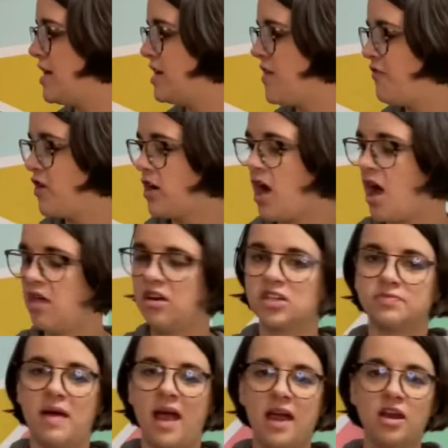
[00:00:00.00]
different colors.
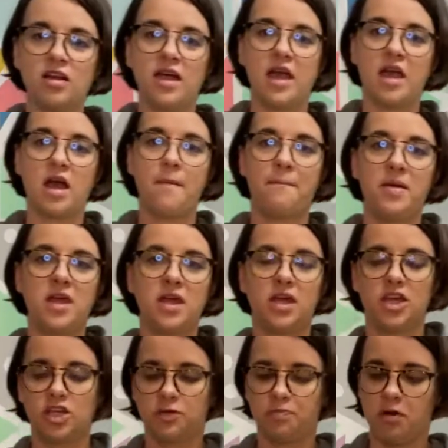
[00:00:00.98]
Mine are like a
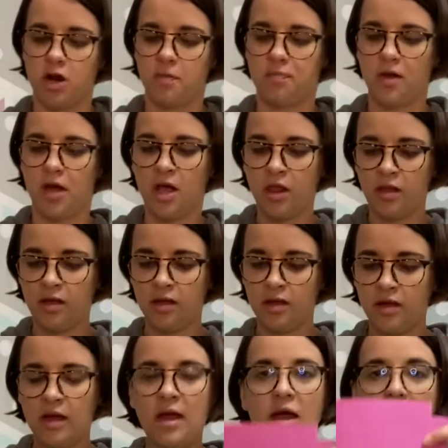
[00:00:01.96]
pinkish purple.
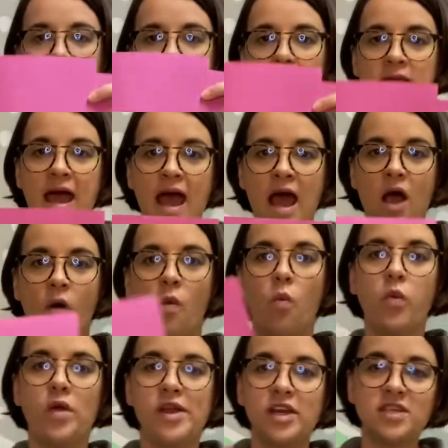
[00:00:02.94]
Now,
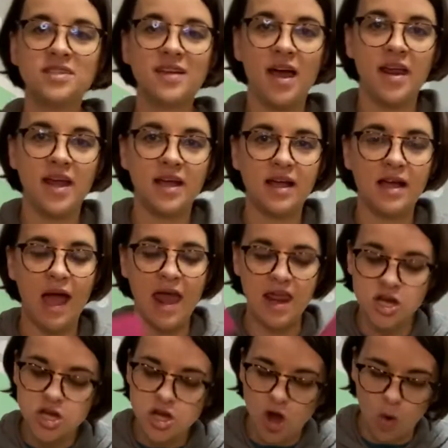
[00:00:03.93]
we just cut it. I
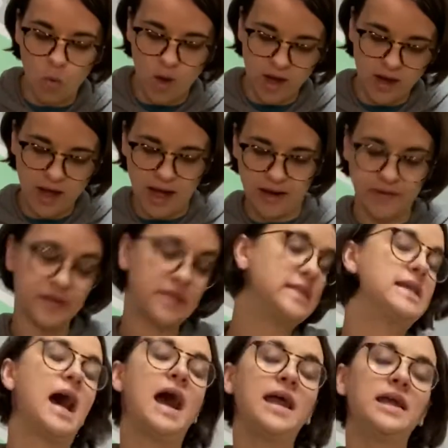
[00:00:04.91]
didn't know what kind of
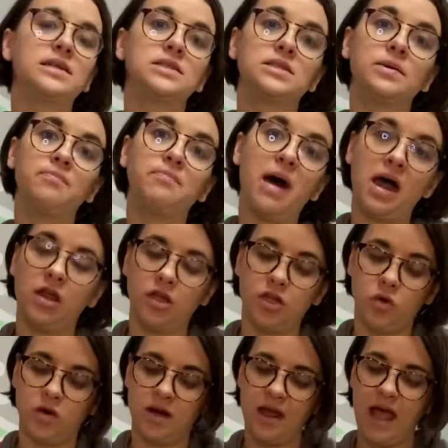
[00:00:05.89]
size bottle you
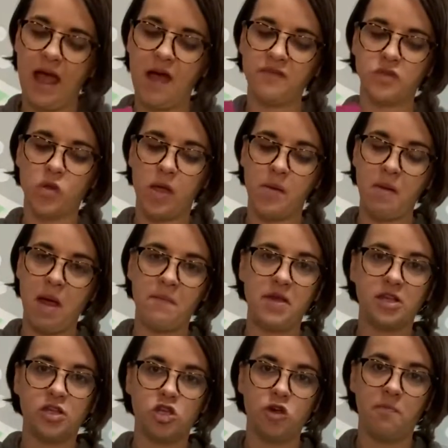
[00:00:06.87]
were going to have, so they might be
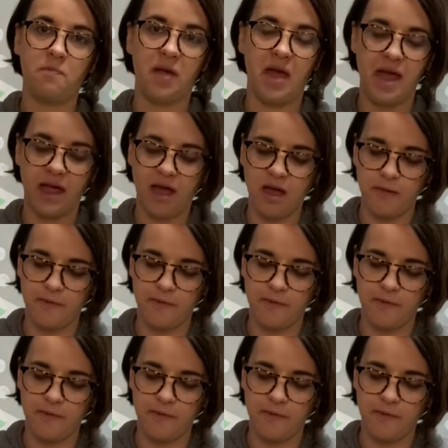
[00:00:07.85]
too big.